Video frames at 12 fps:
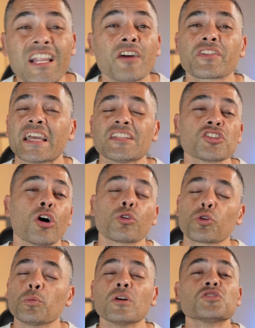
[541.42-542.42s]
love getting told
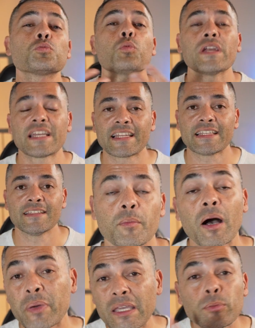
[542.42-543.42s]
almost weekly
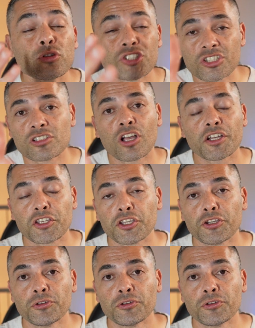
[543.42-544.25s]
about people just like you